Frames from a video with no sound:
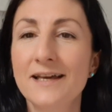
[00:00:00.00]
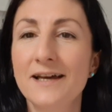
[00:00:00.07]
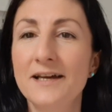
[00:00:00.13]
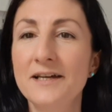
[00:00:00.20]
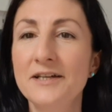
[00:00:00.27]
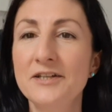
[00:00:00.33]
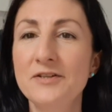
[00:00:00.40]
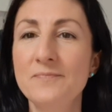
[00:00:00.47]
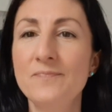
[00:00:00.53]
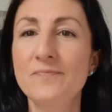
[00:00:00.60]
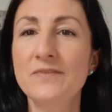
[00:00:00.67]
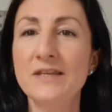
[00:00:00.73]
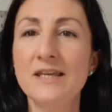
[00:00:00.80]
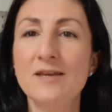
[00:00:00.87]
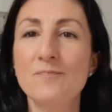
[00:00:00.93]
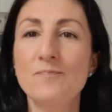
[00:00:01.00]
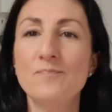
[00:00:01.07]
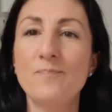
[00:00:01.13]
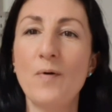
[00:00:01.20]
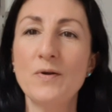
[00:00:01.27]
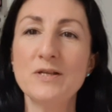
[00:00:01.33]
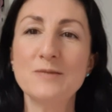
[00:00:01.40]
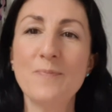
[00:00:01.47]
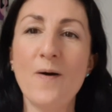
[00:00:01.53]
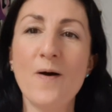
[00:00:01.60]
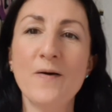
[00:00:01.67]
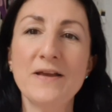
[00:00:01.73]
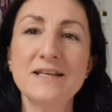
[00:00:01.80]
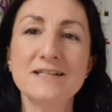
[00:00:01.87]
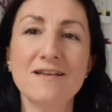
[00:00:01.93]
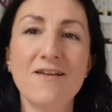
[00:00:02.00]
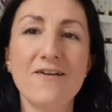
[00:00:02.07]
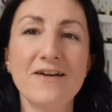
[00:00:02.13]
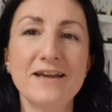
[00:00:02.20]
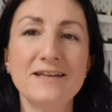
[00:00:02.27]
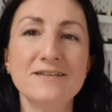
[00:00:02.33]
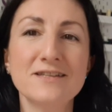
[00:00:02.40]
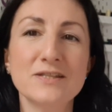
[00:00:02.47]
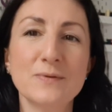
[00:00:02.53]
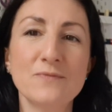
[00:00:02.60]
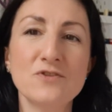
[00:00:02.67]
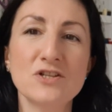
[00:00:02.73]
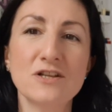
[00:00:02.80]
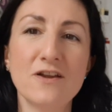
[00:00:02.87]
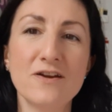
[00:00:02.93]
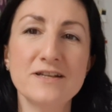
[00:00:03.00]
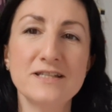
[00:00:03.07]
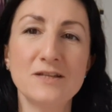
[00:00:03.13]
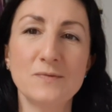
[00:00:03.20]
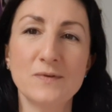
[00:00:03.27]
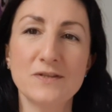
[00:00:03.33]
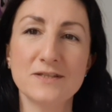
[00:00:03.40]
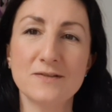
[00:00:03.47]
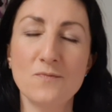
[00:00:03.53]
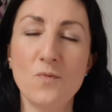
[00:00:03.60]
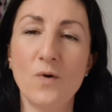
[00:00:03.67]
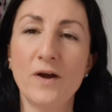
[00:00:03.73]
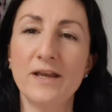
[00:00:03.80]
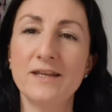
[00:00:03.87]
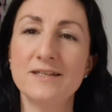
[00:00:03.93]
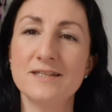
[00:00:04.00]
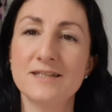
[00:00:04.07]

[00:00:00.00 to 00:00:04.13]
The bodice part is lined, so I've just lined it with some white